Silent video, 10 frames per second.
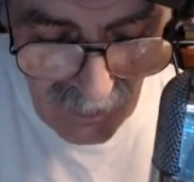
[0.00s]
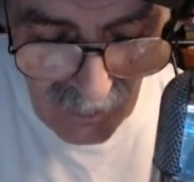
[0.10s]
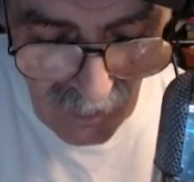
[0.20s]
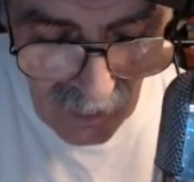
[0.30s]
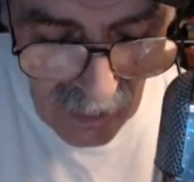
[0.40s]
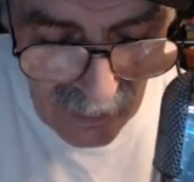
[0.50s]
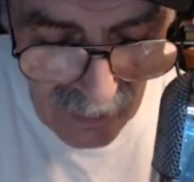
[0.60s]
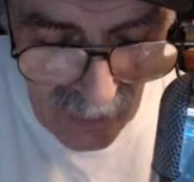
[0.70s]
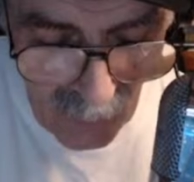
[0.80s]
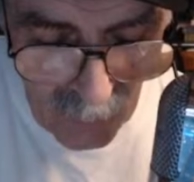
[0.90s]

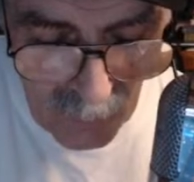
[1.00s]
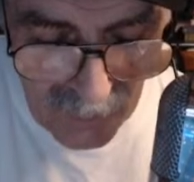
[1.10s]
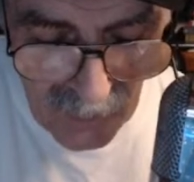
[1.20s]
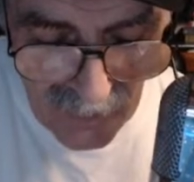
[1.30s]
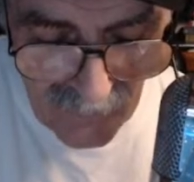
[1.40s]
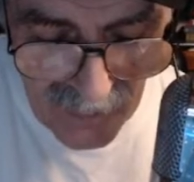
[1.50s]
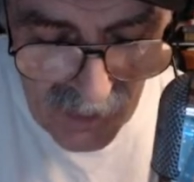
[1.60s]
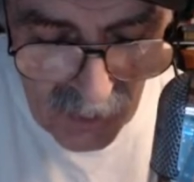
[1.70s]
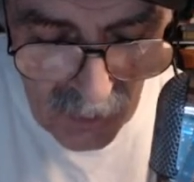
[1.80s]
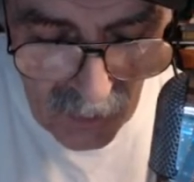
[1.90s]
No, we've been great. Everything else
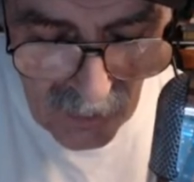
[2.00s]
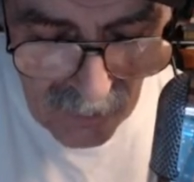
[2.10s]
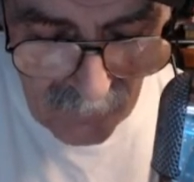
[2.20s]
going okay?